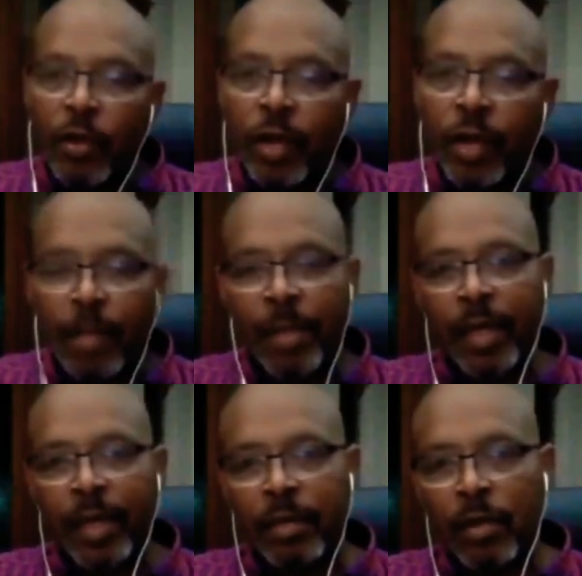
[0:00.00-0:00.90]
are definitely
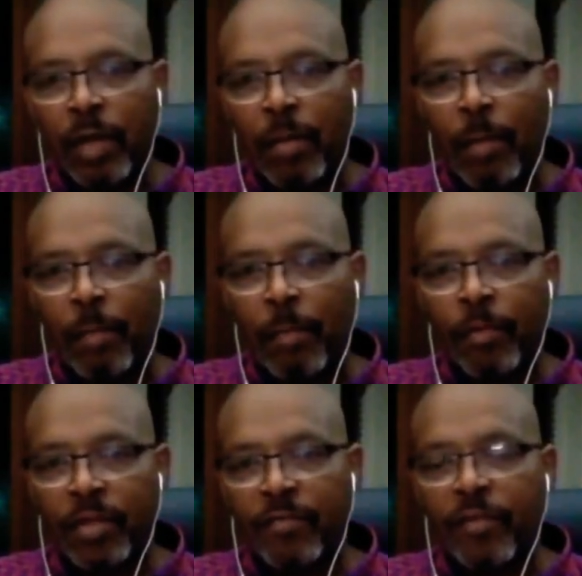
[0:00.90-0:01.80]
going to come
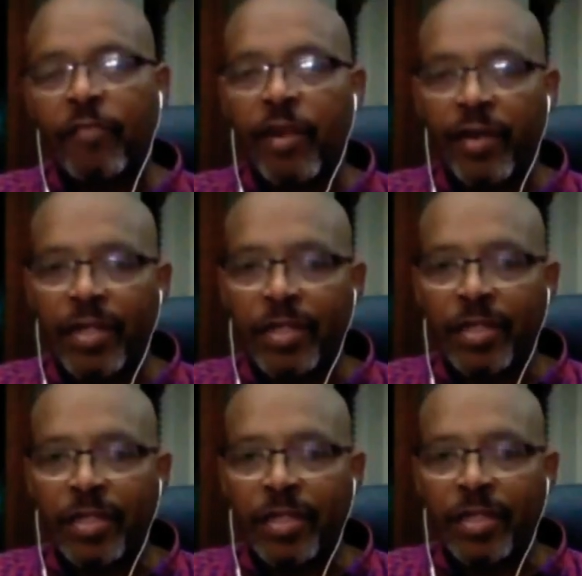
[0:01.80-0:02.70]
up with different
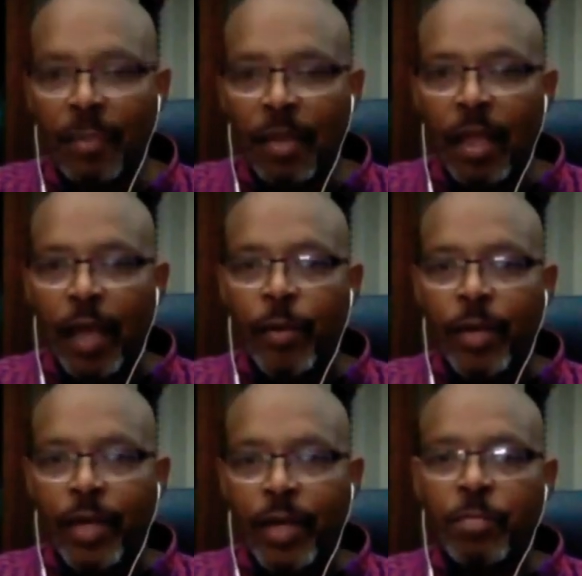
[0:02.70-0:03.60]
variants,
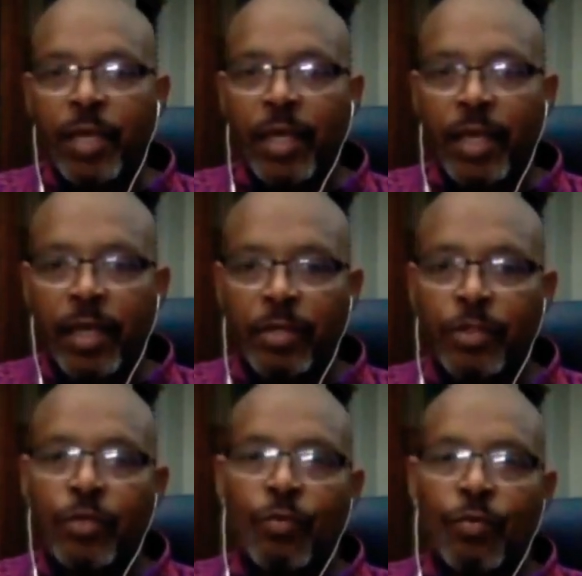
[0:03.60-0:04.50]
and we need to be
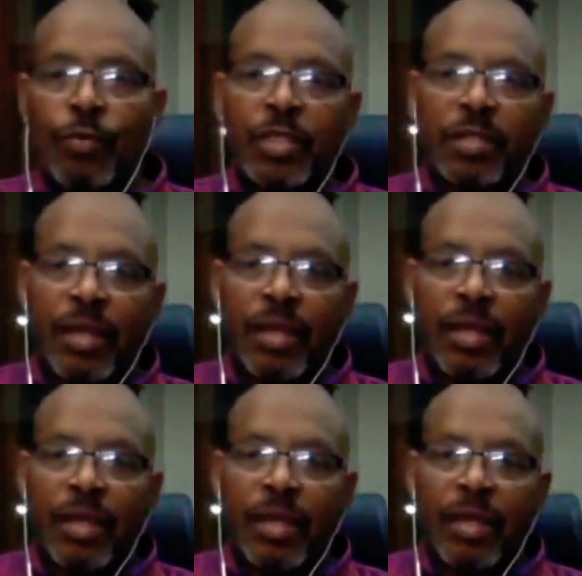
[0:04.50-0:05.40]
geared
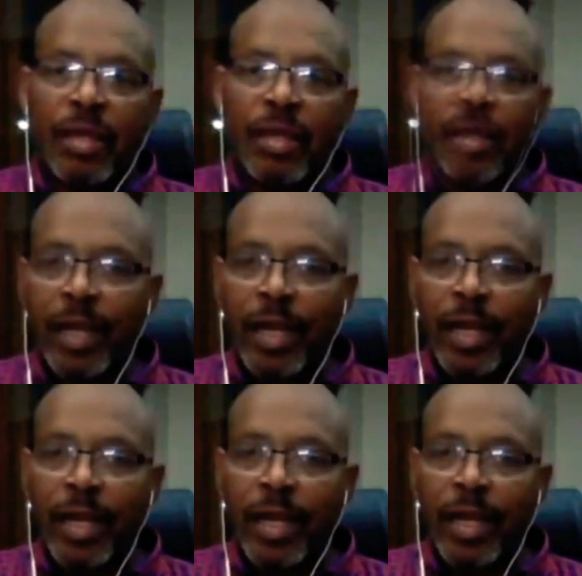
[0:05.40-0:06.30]
towards
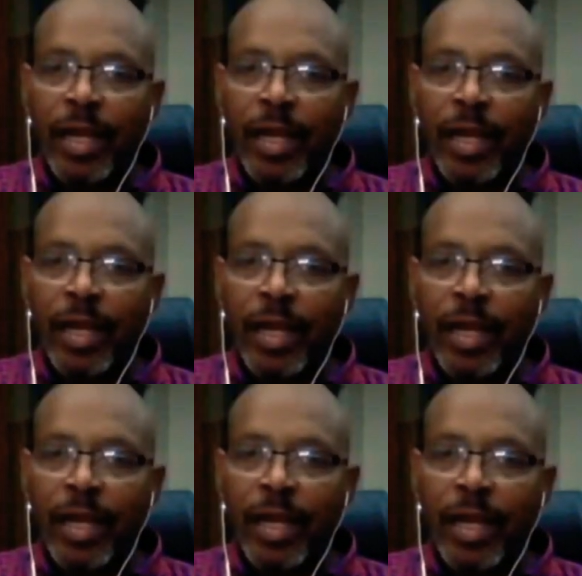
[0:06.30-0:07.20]
understanding and
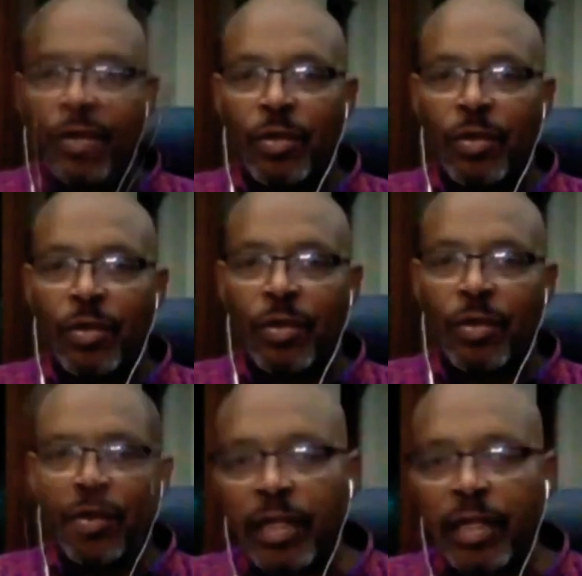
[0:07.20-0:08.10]
accepting that we'll
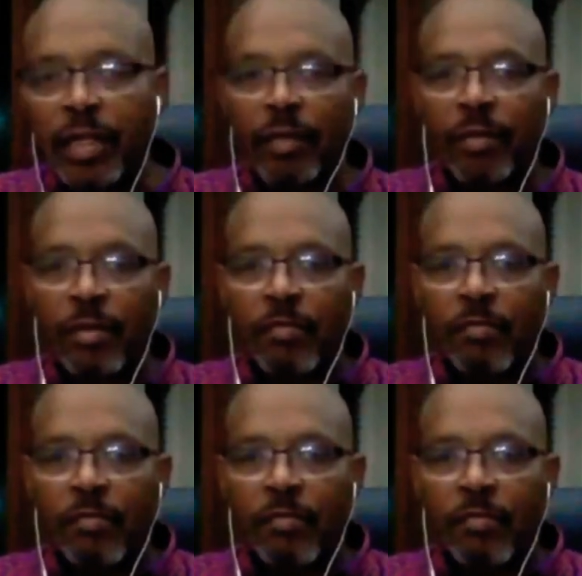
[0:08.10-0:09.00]
have to
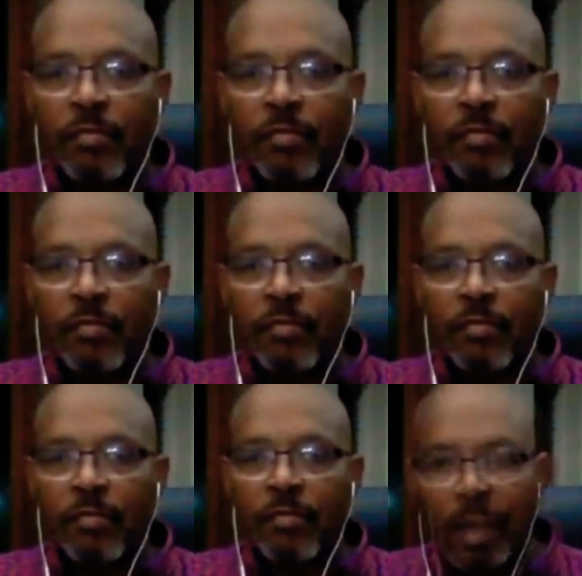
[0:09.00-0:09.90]
re-engineer various
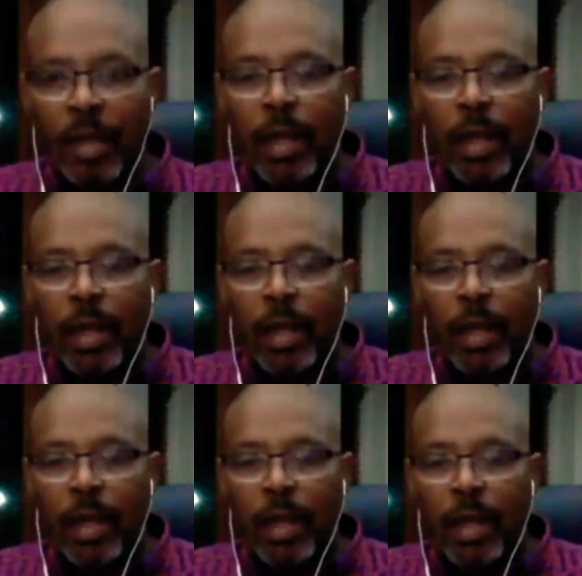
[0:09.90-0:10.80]
vaccines.
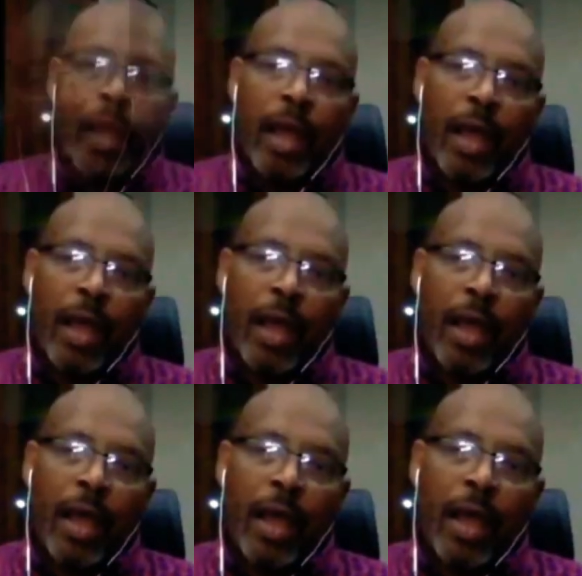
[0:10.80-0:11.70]

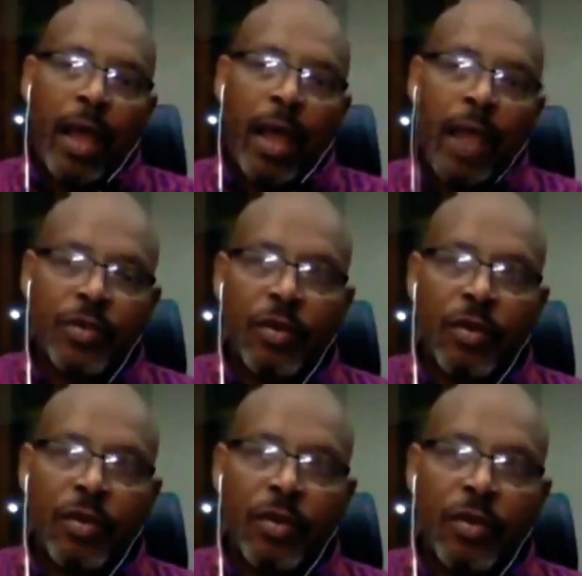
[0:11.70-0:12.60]
I think one of the
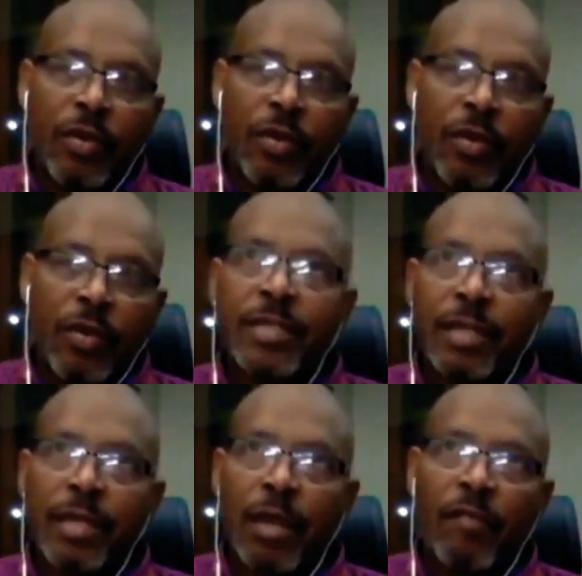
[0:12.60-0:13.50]
issues around
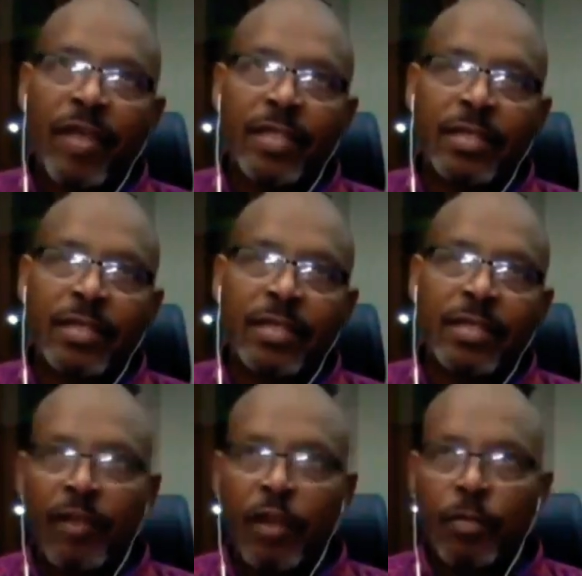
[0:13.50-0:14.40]
vaccines and how
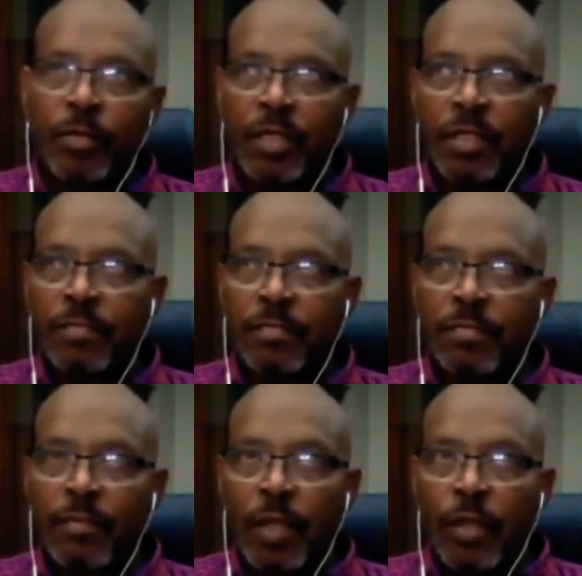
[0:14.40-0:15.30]
vaccines are
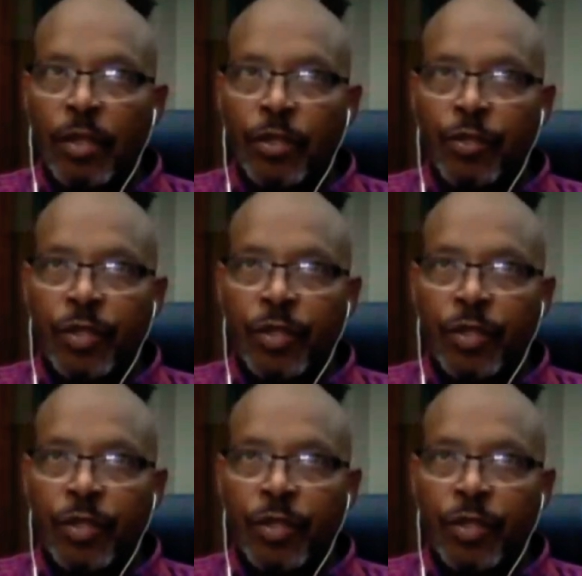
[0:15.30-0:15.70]
developed is,